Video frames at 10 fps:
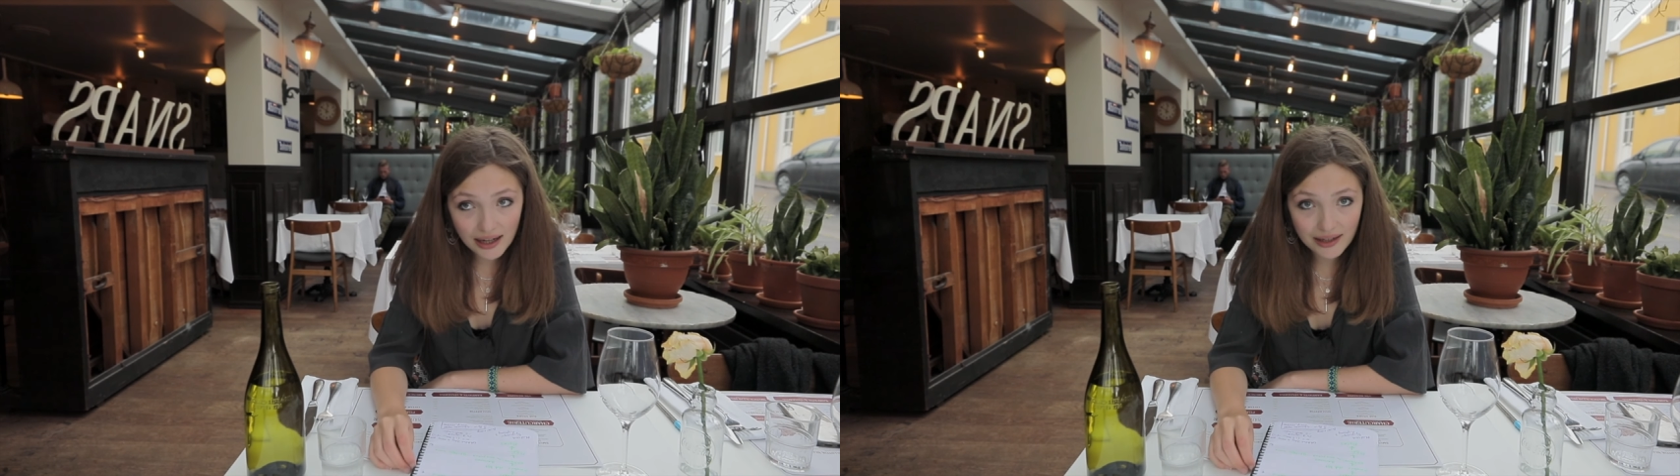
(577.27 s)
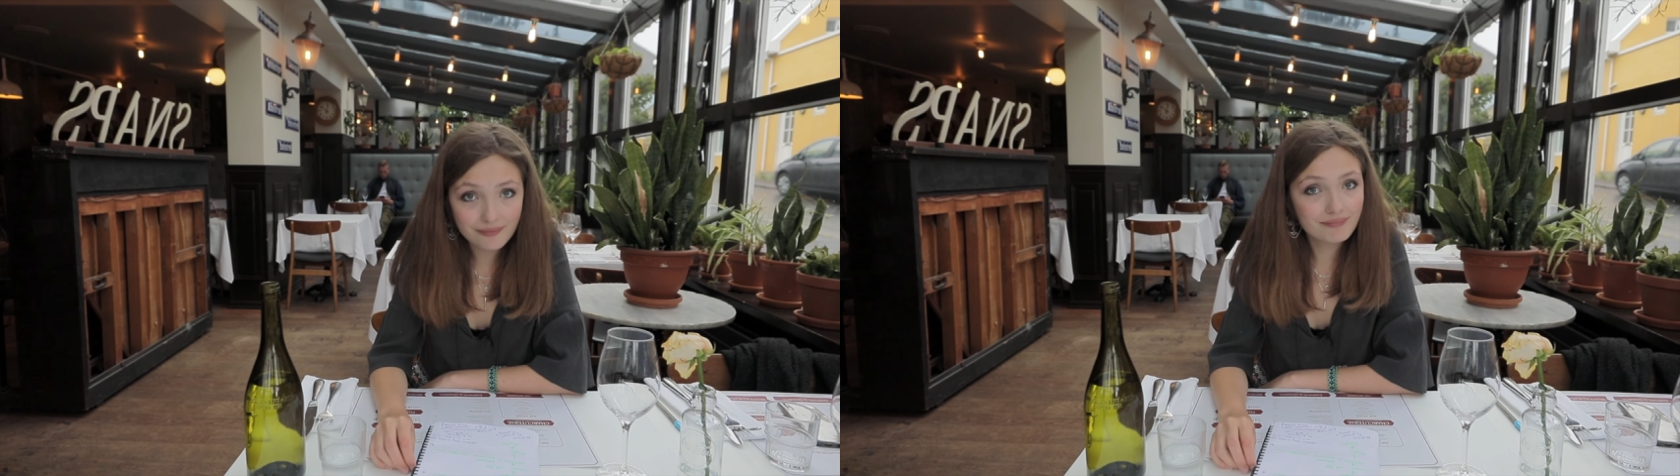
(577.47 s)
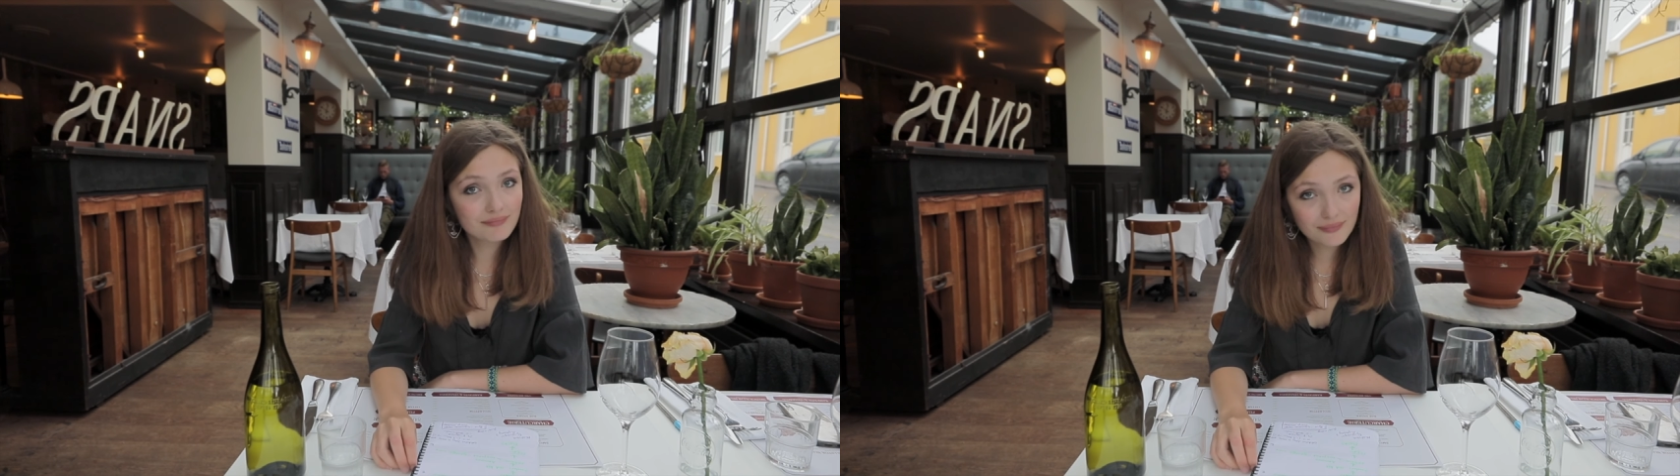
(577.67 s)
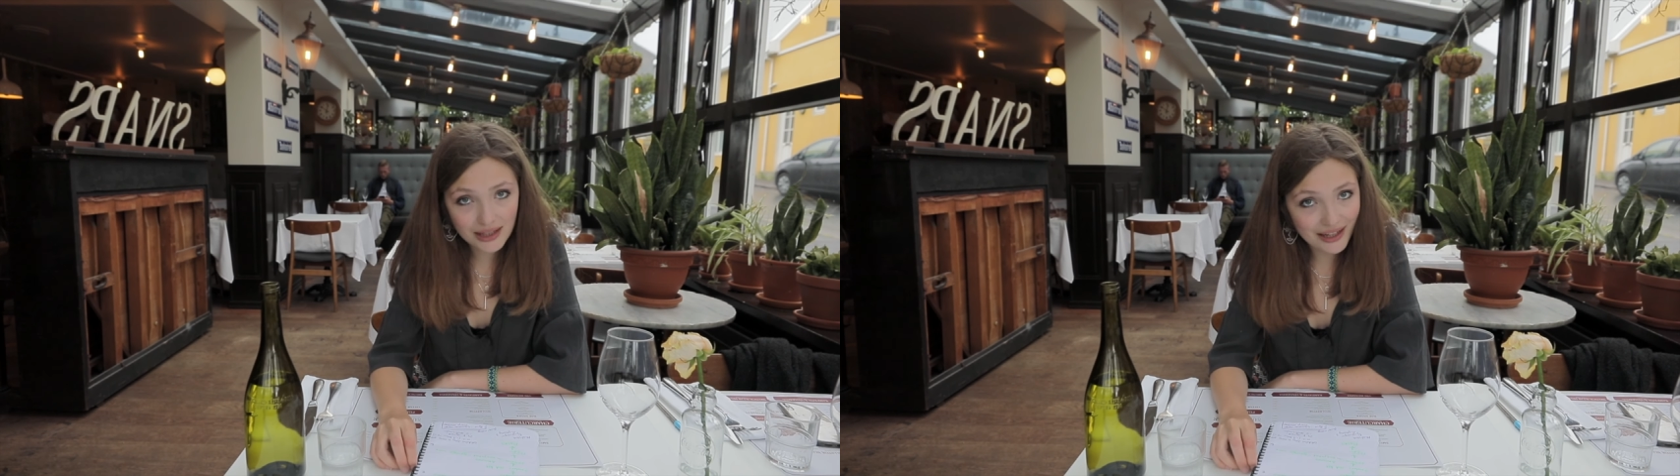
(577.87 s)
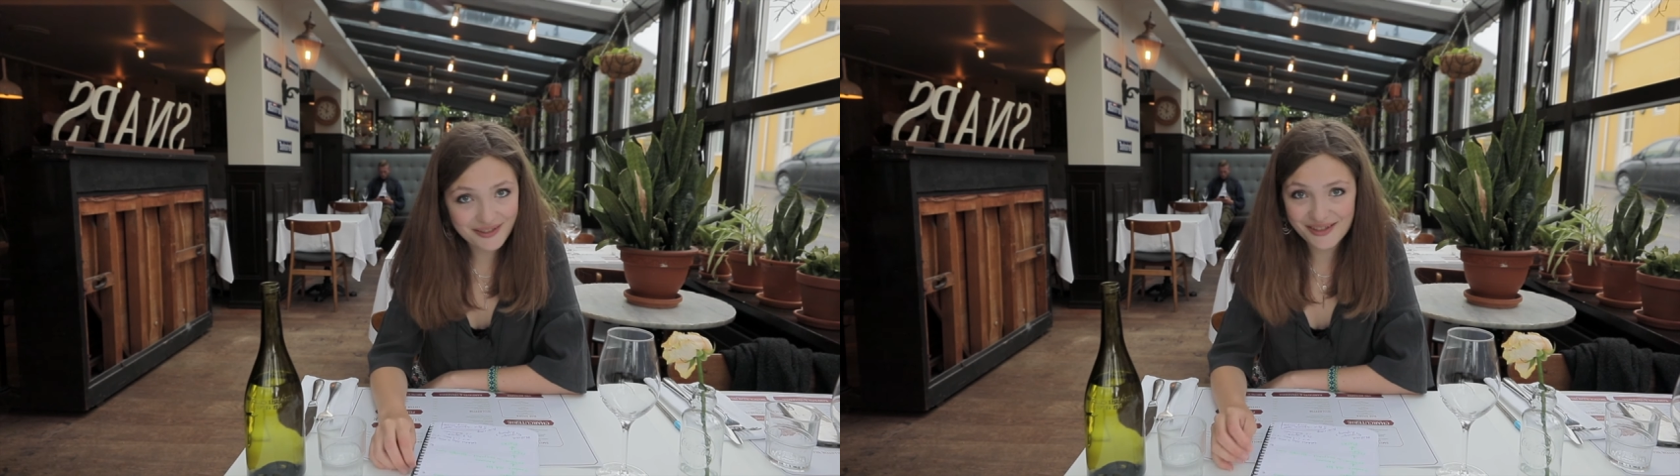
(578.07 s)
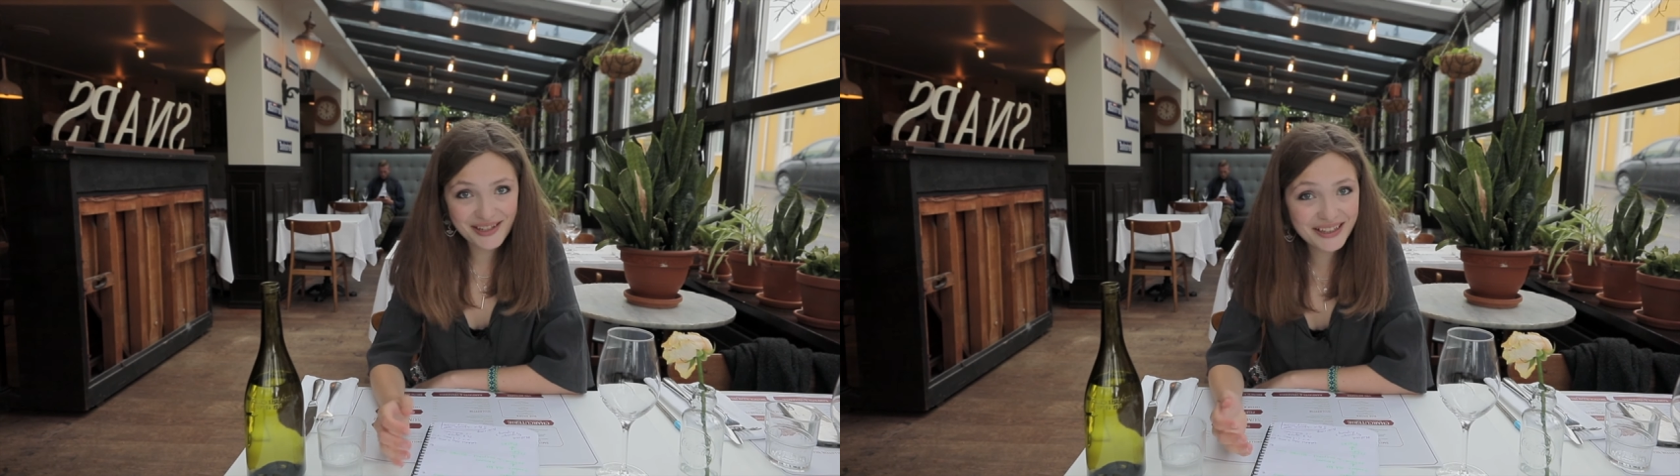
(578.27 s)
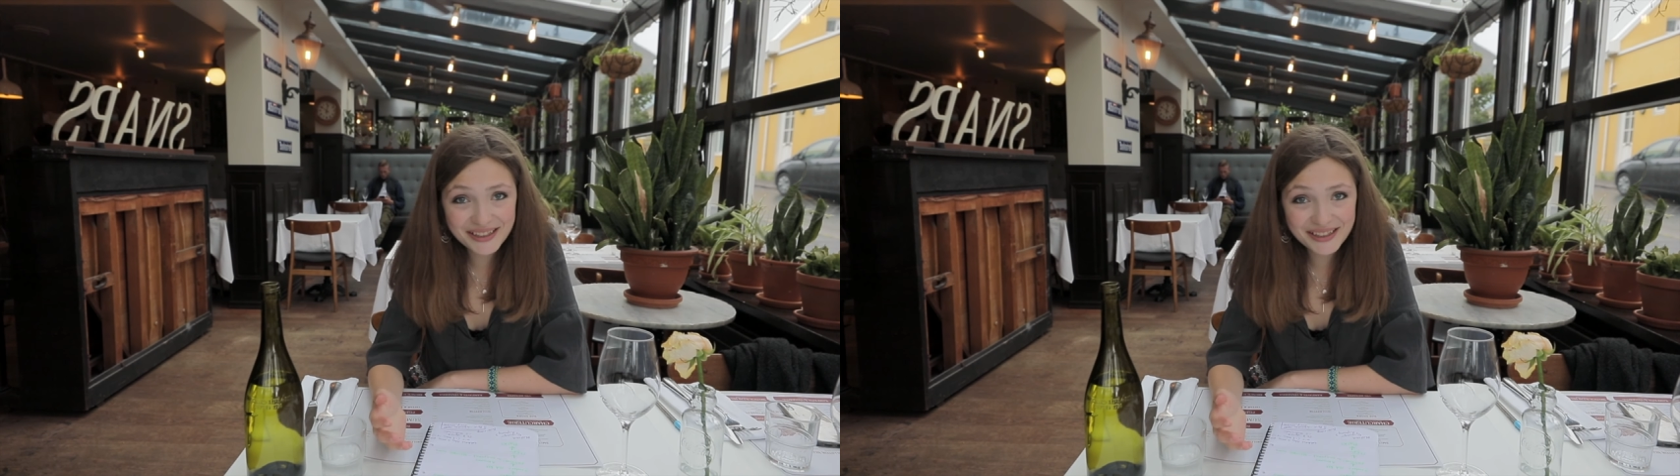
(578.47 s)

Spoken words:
And yes,